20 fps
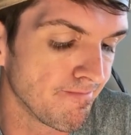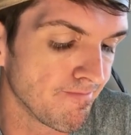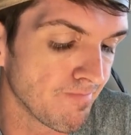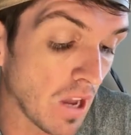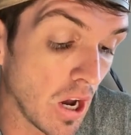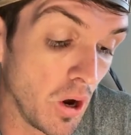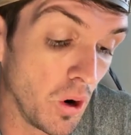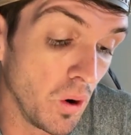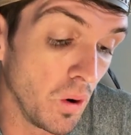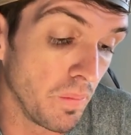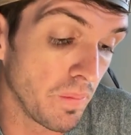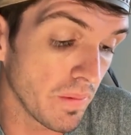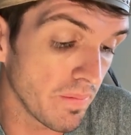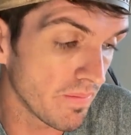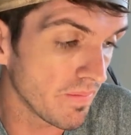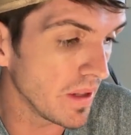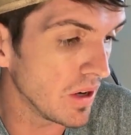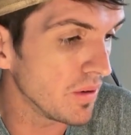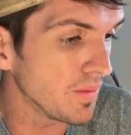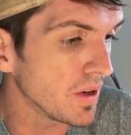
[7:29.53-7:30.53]
I hope,
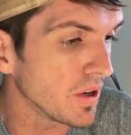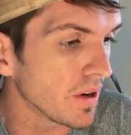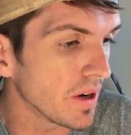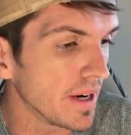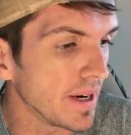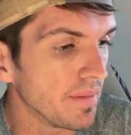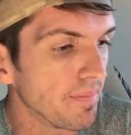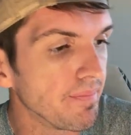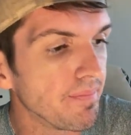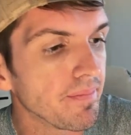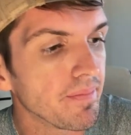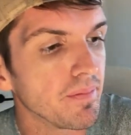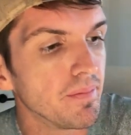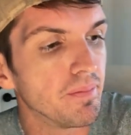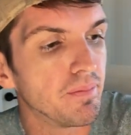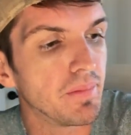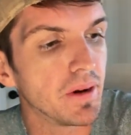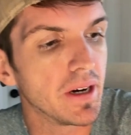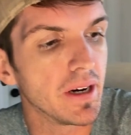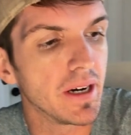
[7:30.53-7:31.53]
that would be great,
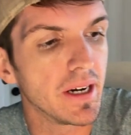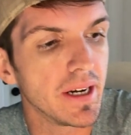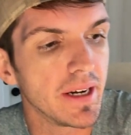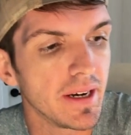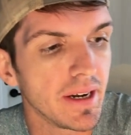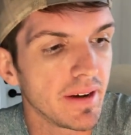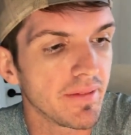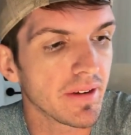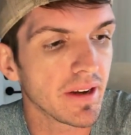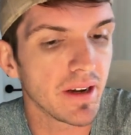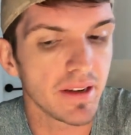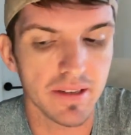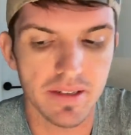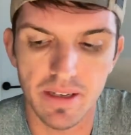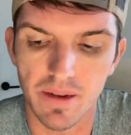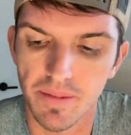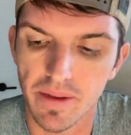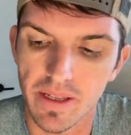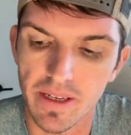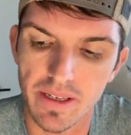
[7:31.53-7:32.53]
but I've got
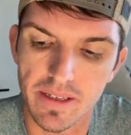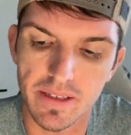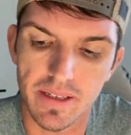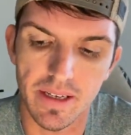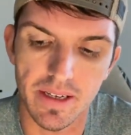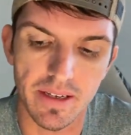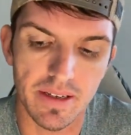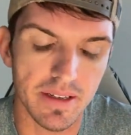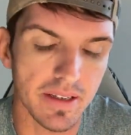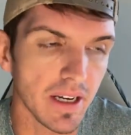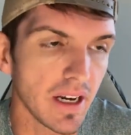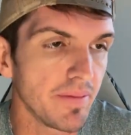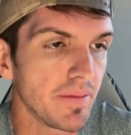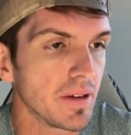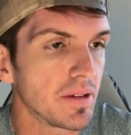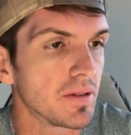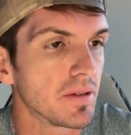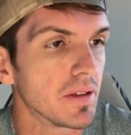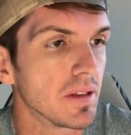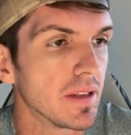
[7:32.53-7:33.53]
some of these things
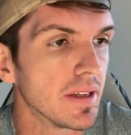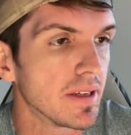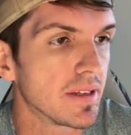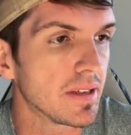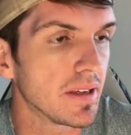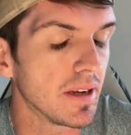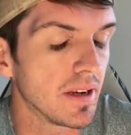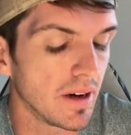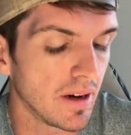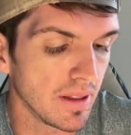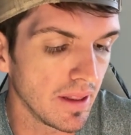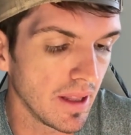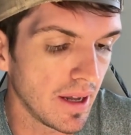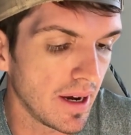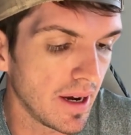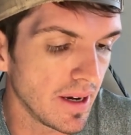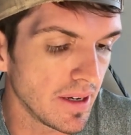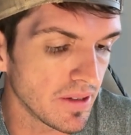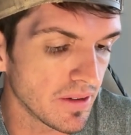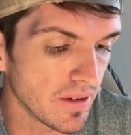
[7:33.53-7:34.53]
obviously listed
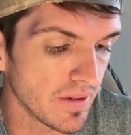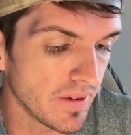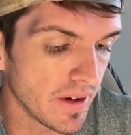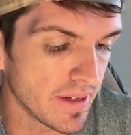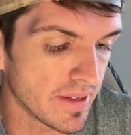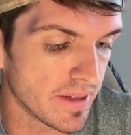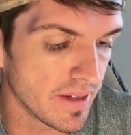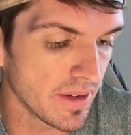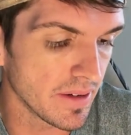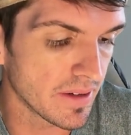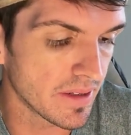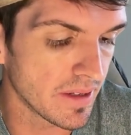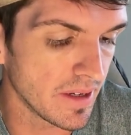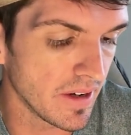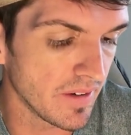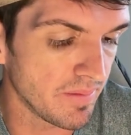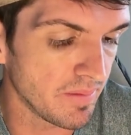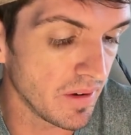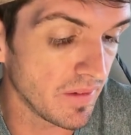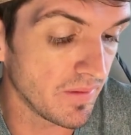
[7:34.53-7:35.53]
online, so if I sell
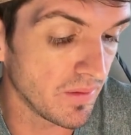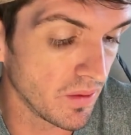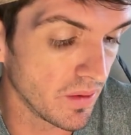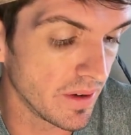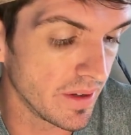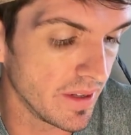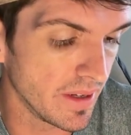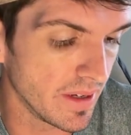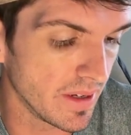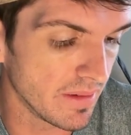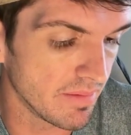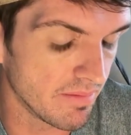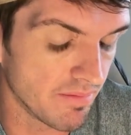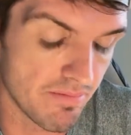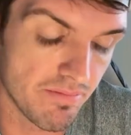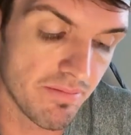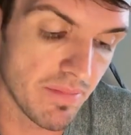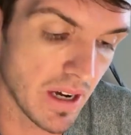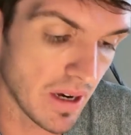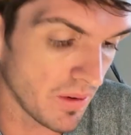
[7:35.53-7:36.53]
stuff before then,
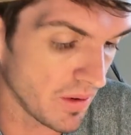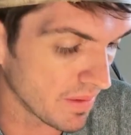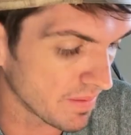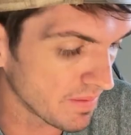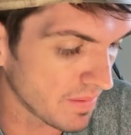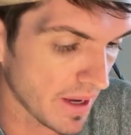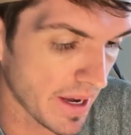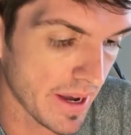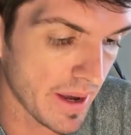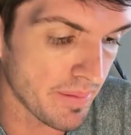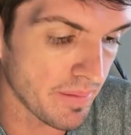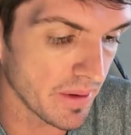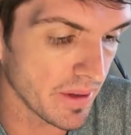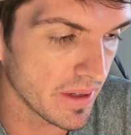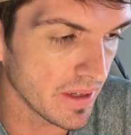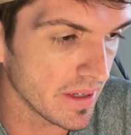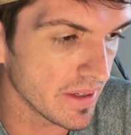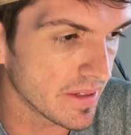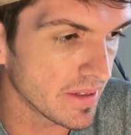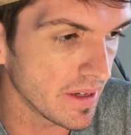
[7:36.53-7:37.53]
I will
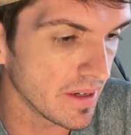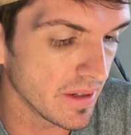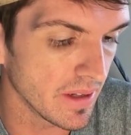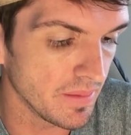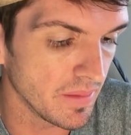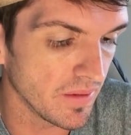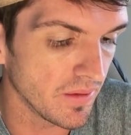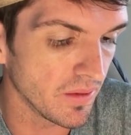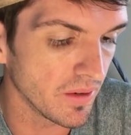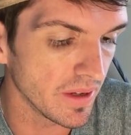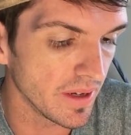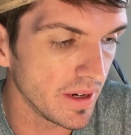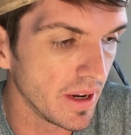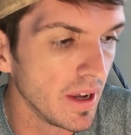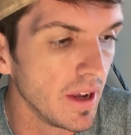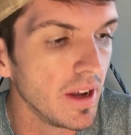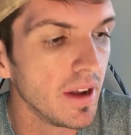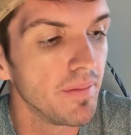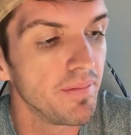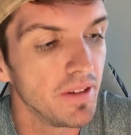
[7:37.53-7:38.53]
happily sell it before then.
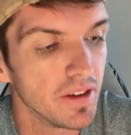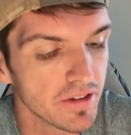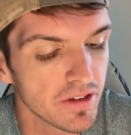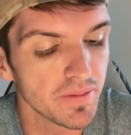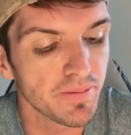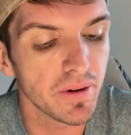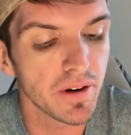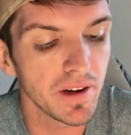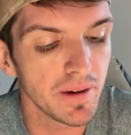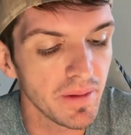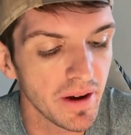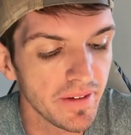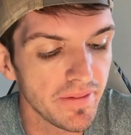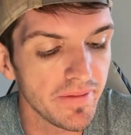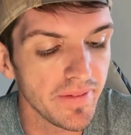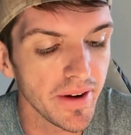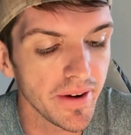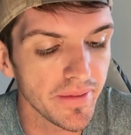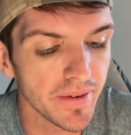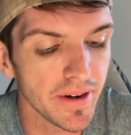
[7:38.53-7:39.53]
This is probably my
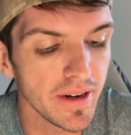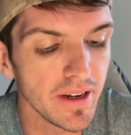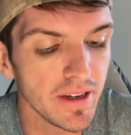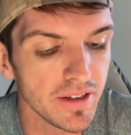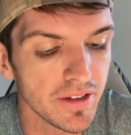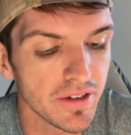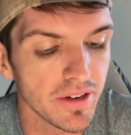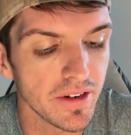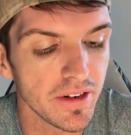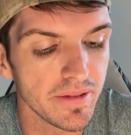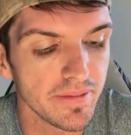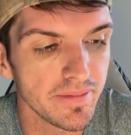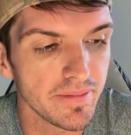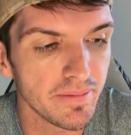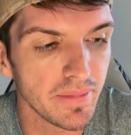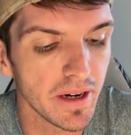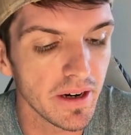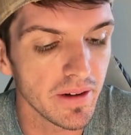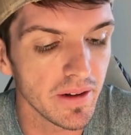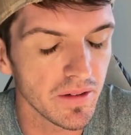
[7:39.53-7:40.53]
favorite insert
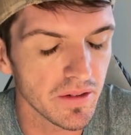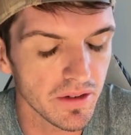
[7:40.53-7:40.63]
parallel.